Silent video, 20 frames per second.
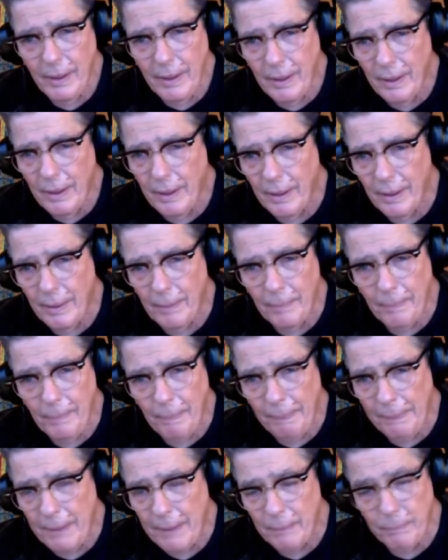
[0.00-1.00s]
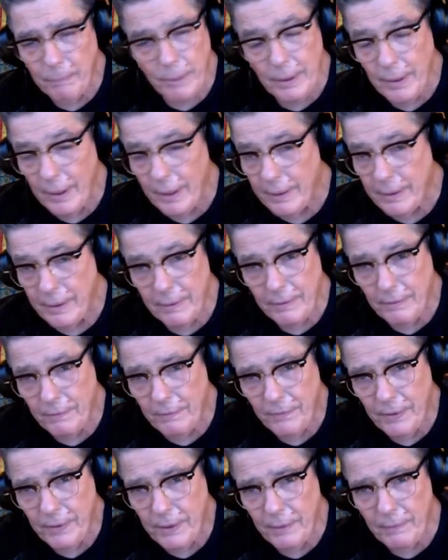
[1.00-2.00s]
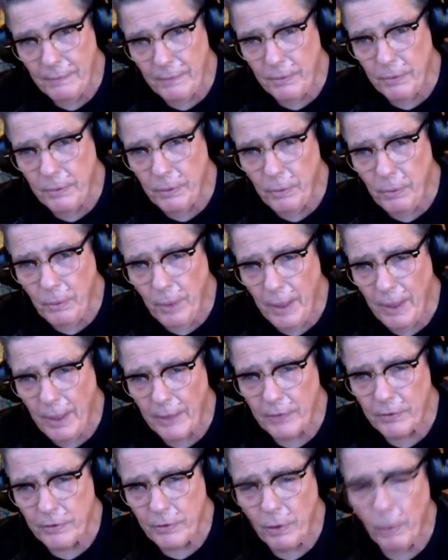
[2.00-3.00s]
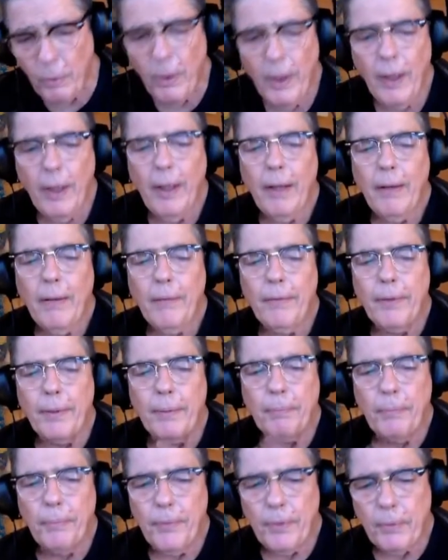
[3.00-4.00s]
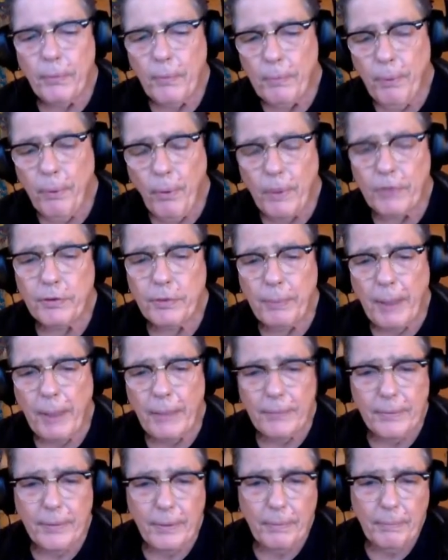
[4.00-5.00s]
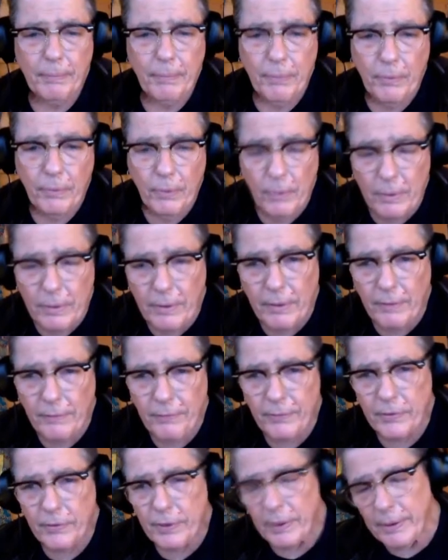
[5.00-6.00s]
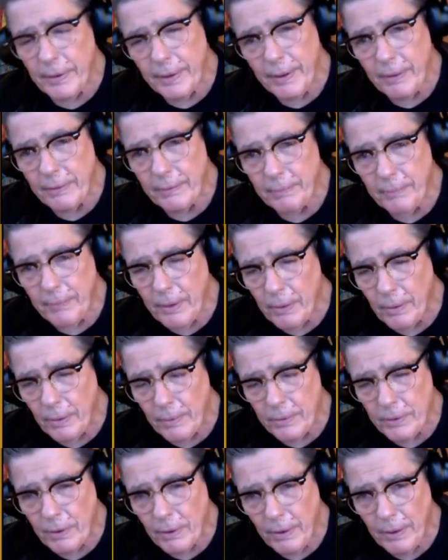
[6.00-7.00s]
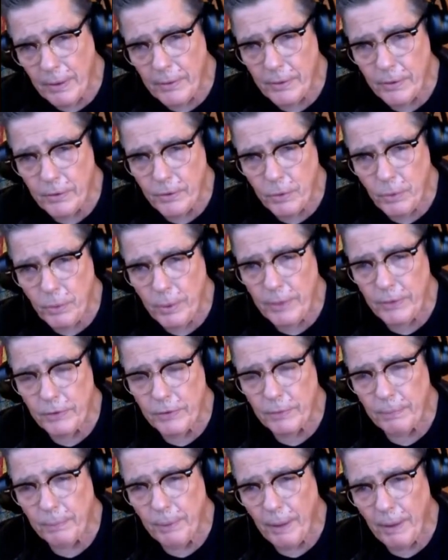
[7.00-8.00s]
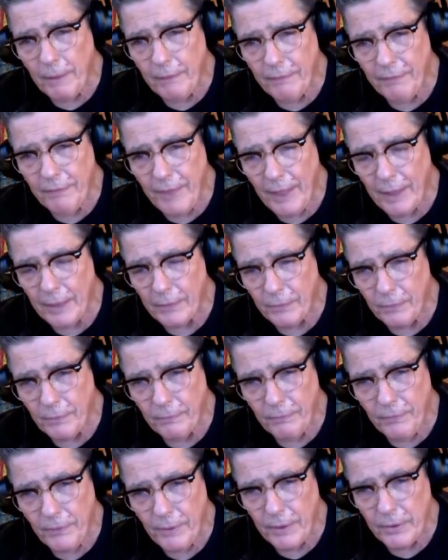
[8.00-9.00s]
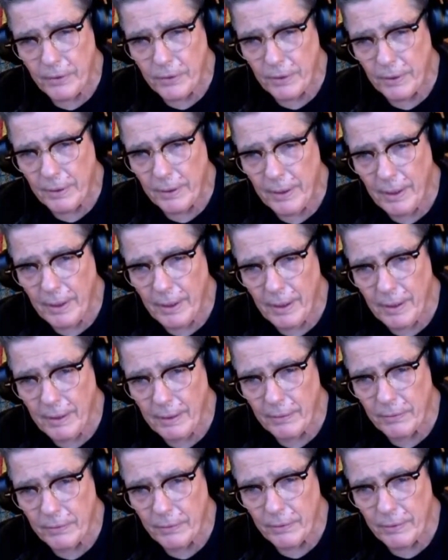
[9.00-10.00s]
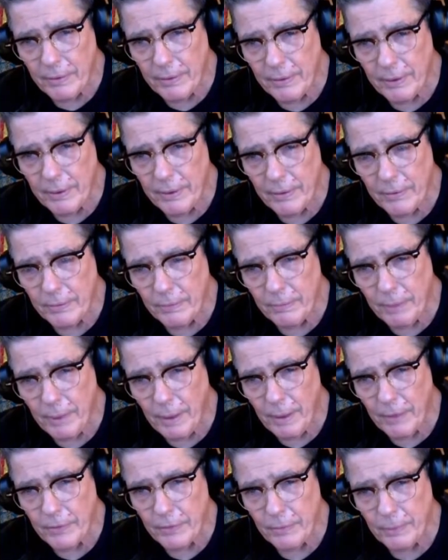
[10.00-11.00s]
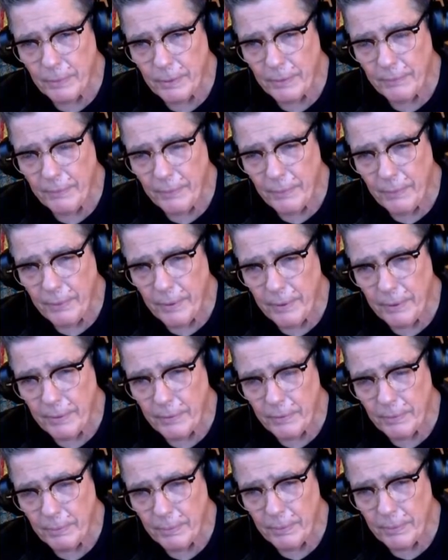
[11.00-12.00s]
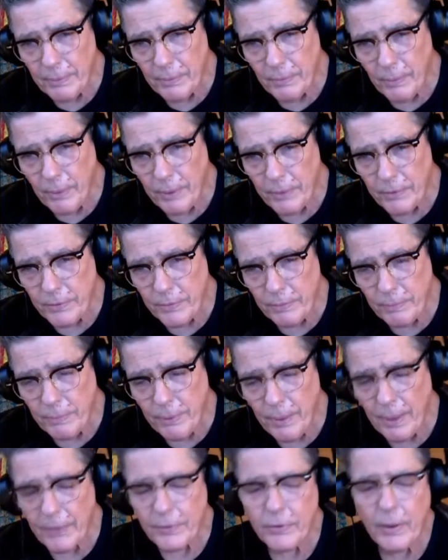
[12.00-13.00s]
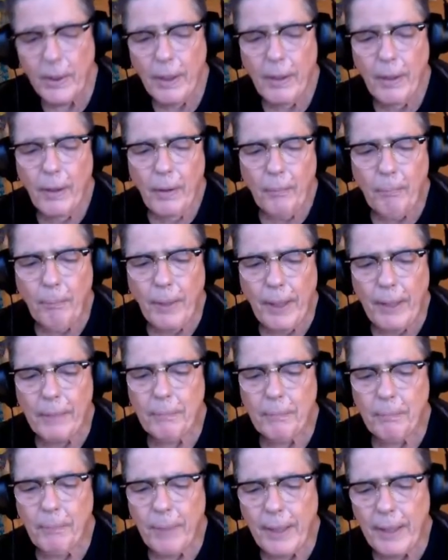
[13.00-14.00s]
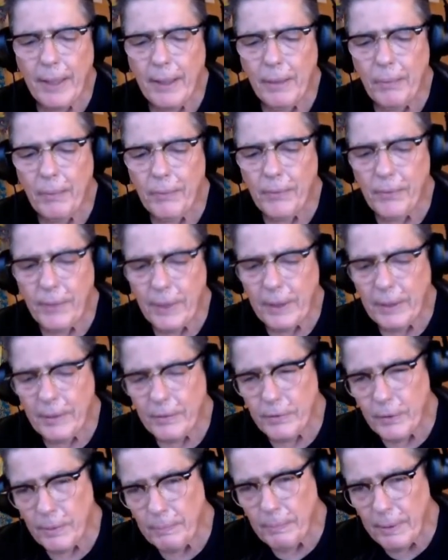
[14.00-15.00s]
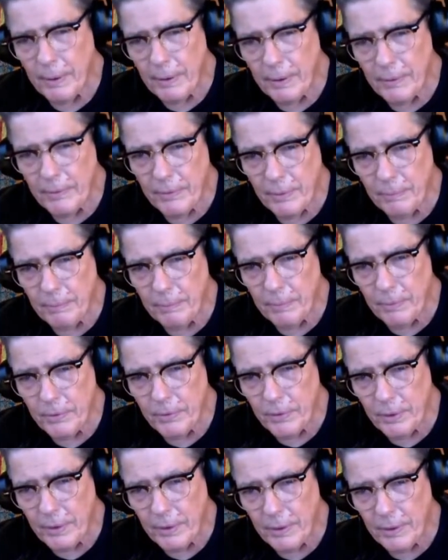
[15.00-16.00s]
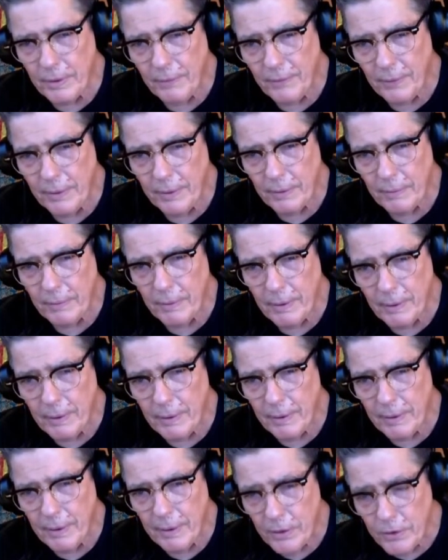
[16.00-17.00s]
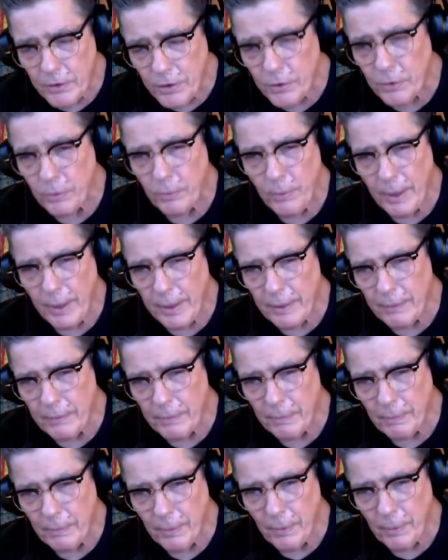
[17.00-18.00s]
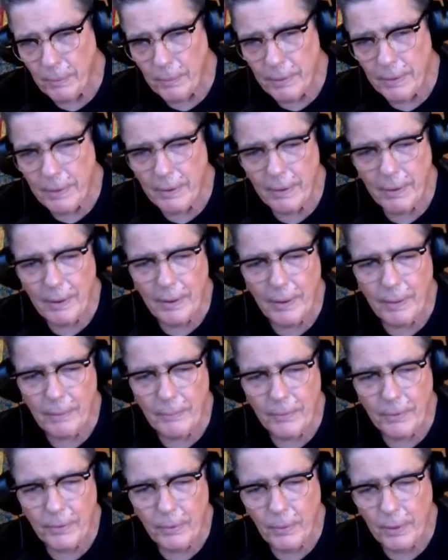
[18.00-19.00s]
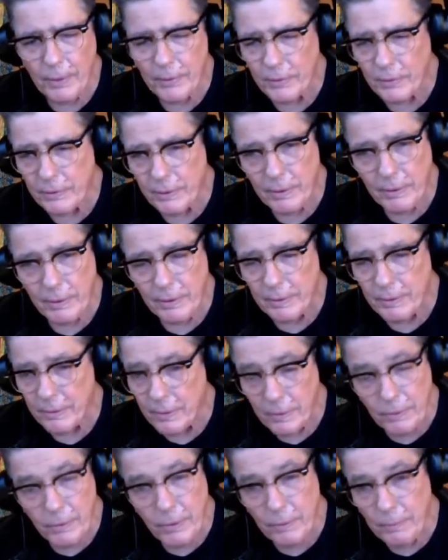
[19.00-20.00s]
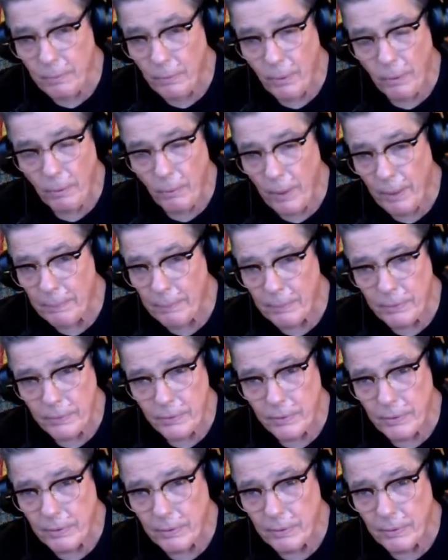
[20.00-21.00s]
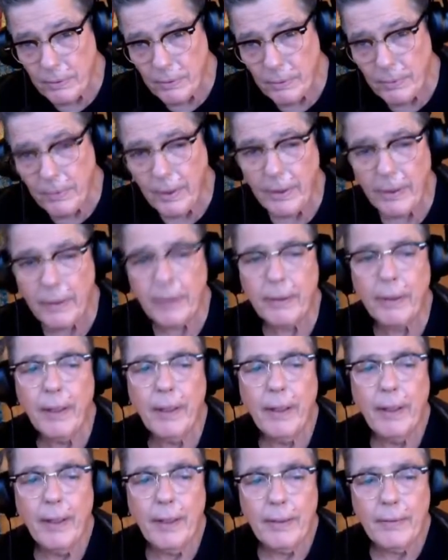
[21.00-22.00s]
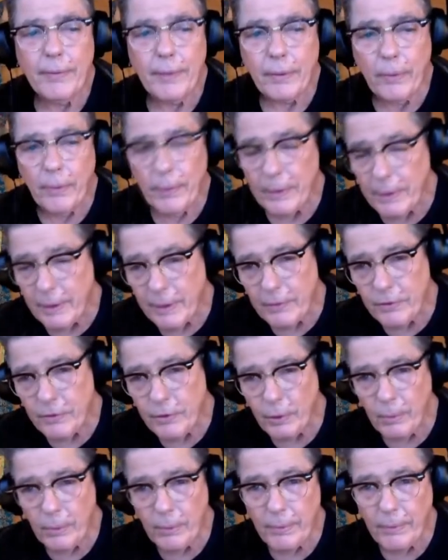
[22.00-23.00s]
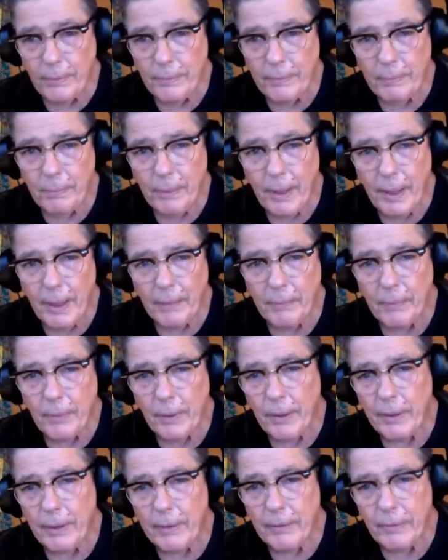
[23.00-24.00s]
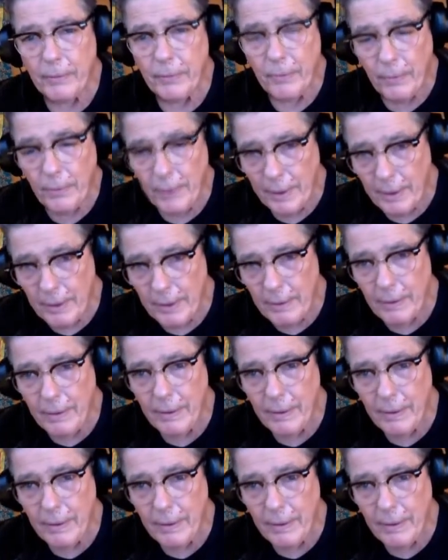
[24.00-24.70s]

um, can be laid at the feet of the U.S. So the, the reports about the nuclear facility are, you know, it's hard to tweeze apart fact from fiction. And certainly it's impossible if you're reading simply the Western press. But, but I don't think it's a, it's a significant issue right at the moment. Um, the U.S. is going to continue to pour weapons into Ukraine. They're going to get sold on the black market. Ukraine